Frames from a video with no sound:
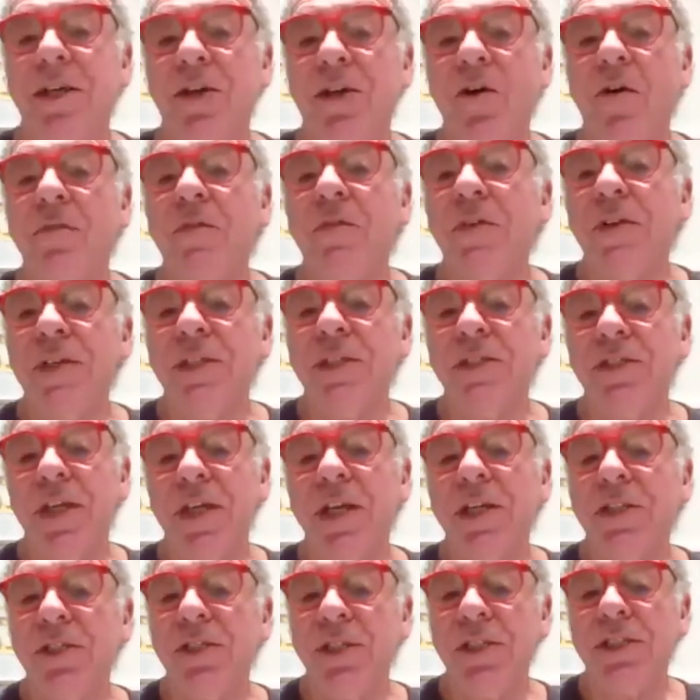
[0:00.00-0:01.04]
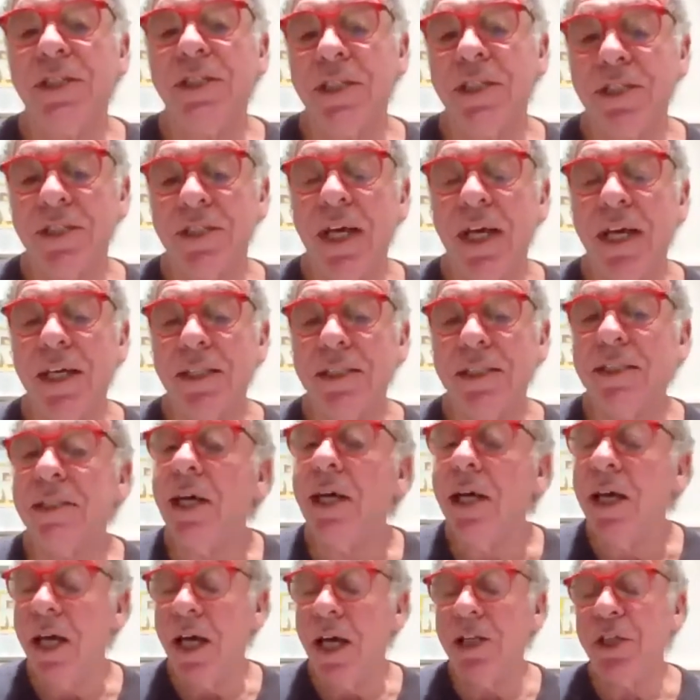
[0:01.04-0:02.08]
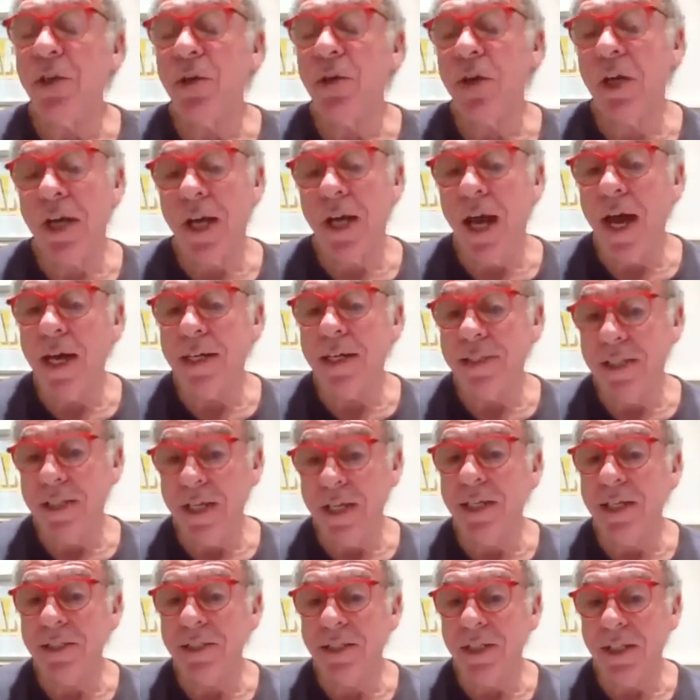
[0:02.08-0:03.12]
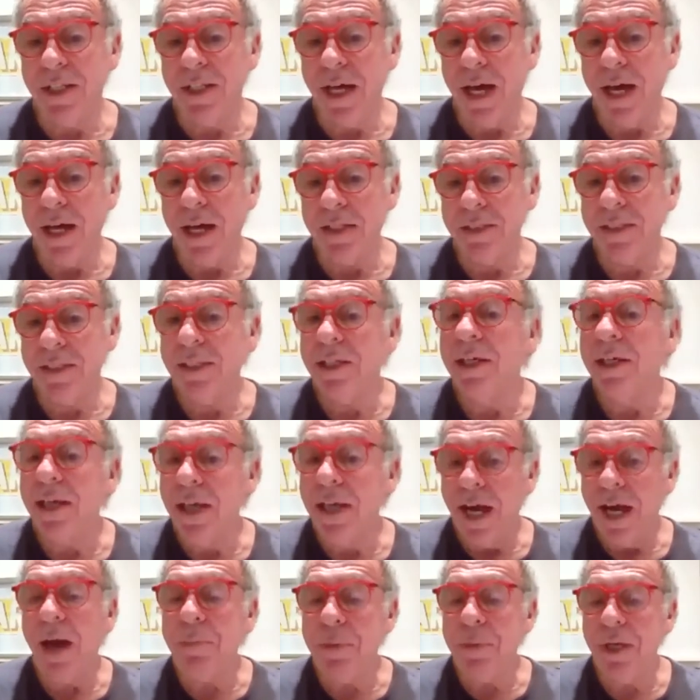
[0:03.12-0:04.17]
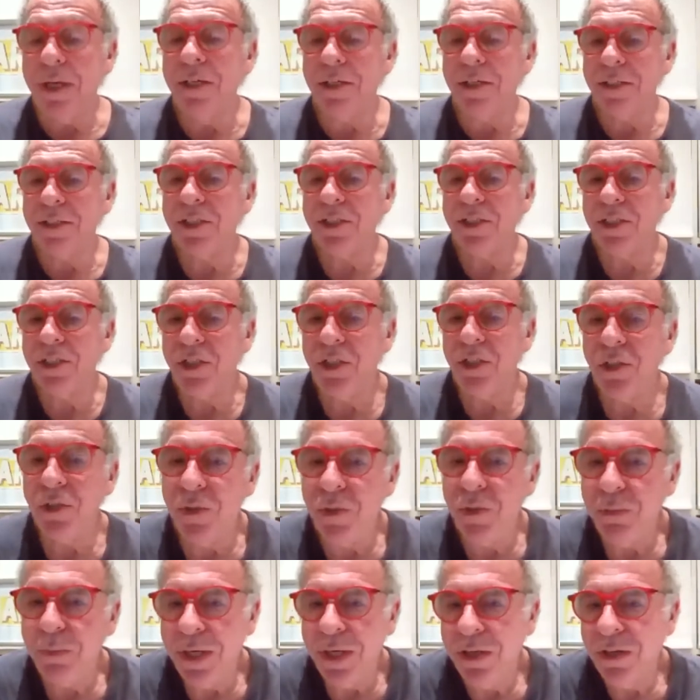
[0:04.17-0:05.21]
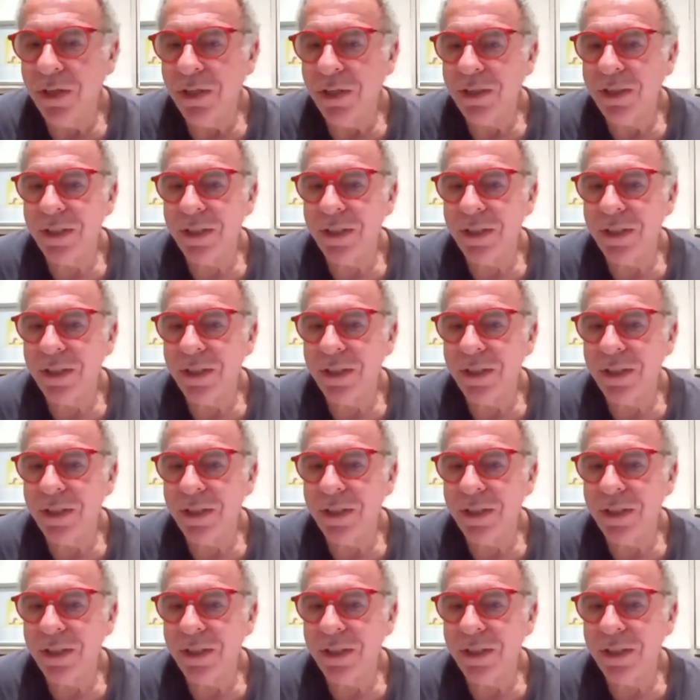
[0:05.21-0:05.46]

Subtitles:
confidence, energy, success, and you can add into that happiness too, because